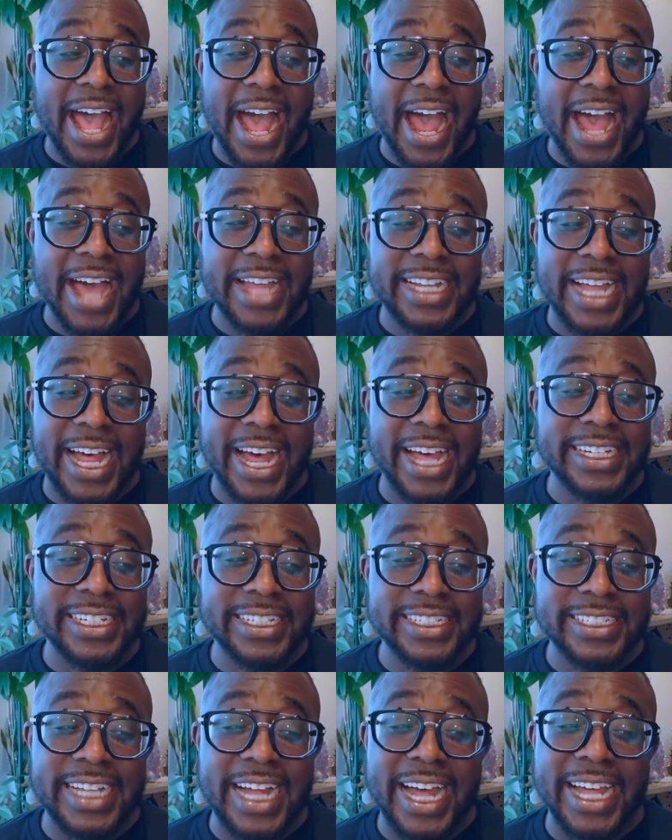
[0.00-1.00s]
I, I
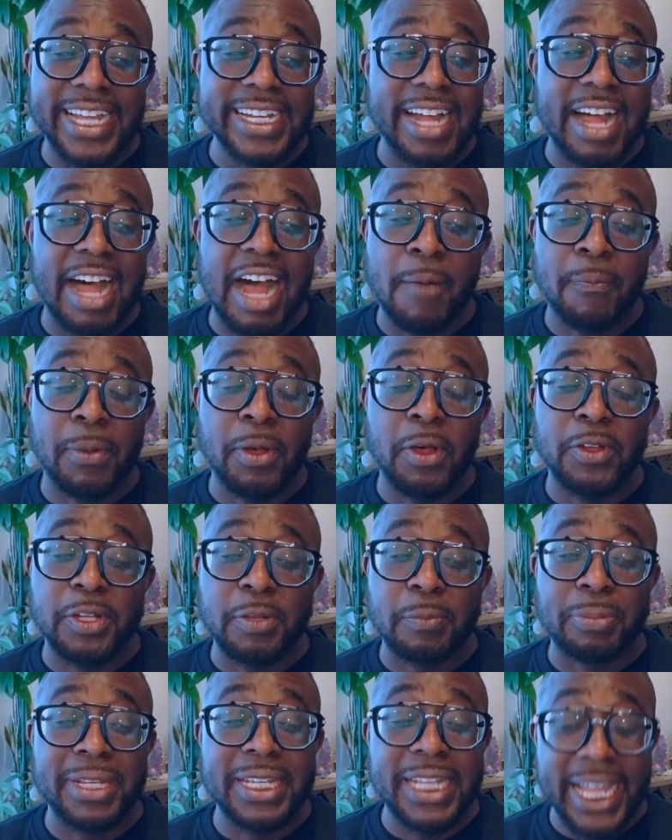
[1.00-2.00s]
didn't I didn't hop on
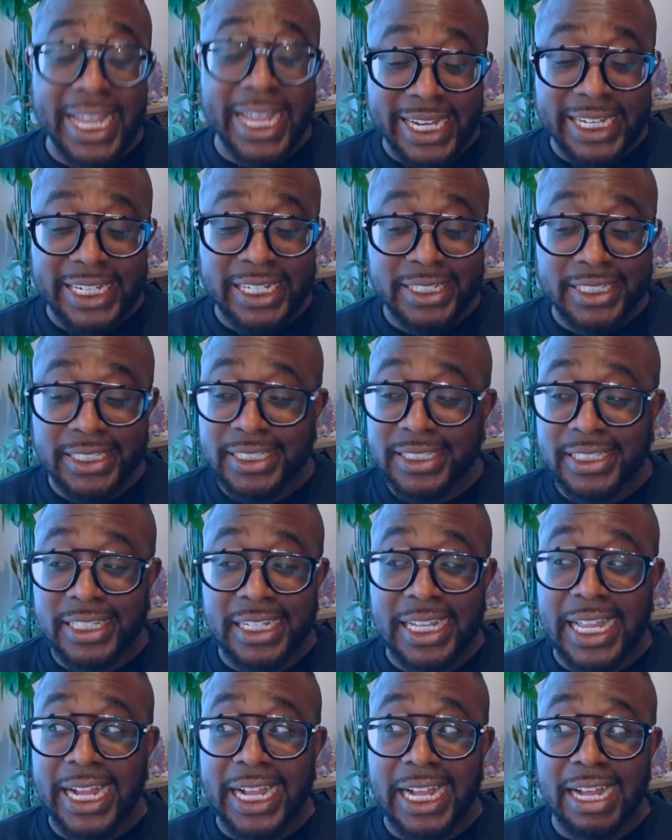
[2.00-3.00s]
a plane
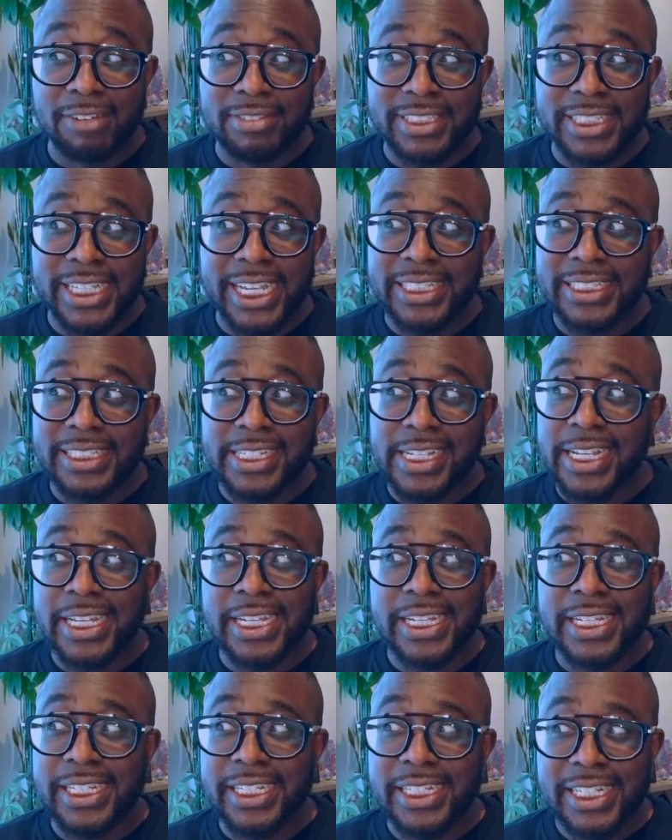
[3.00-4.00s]
until like I was
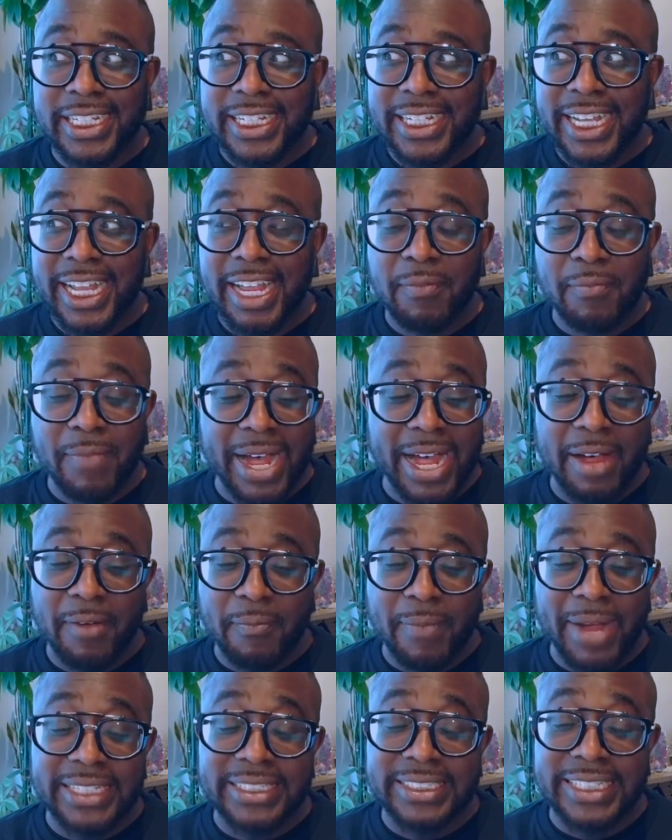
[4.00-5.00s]
18. And my,
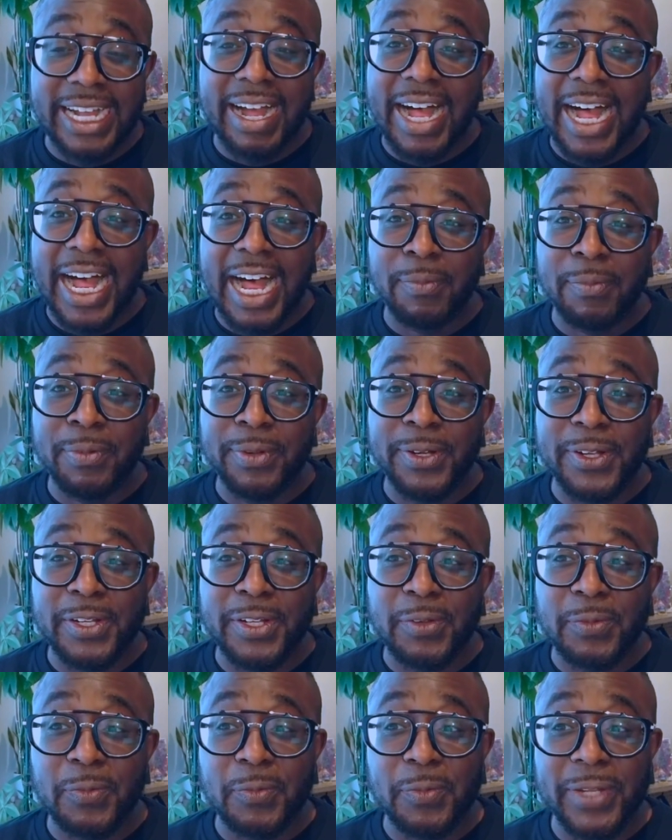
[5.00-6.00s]
my child hopping on a
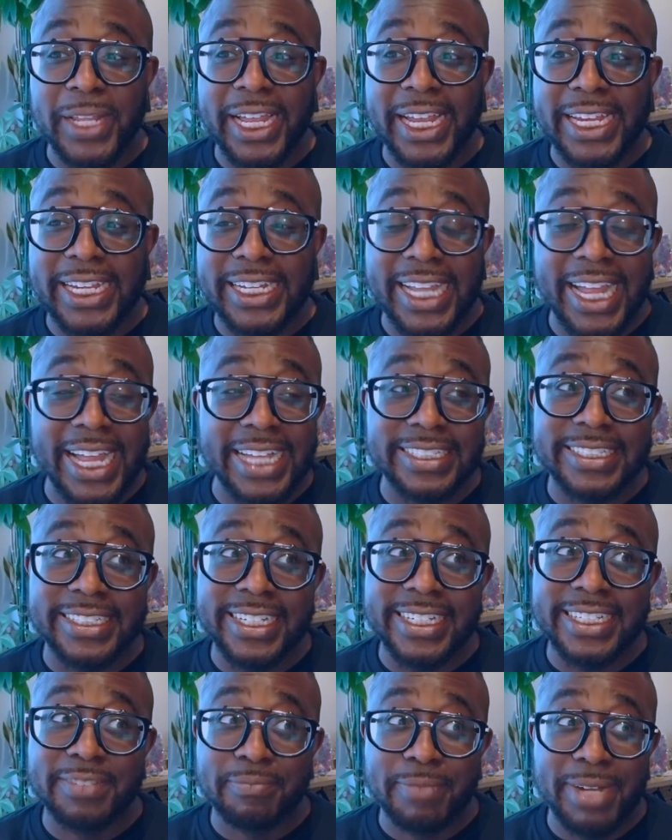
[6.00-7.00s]
plane at
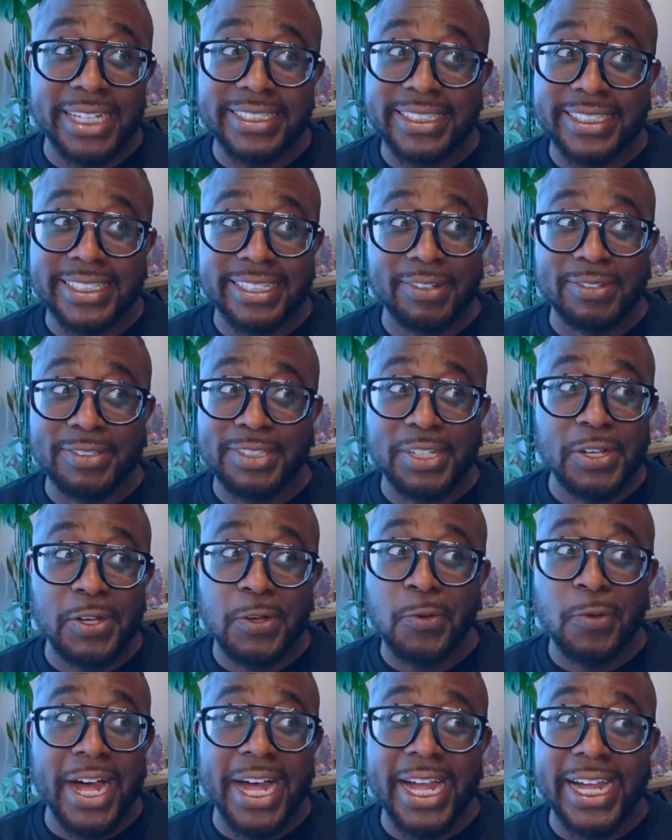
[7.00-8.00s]
six months to go to
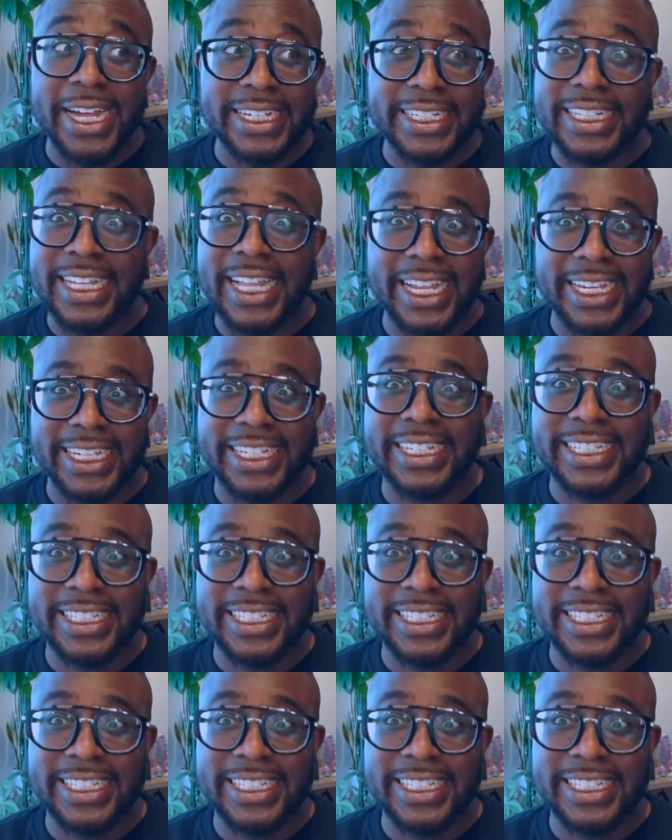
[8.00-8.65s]
Hawaii. Like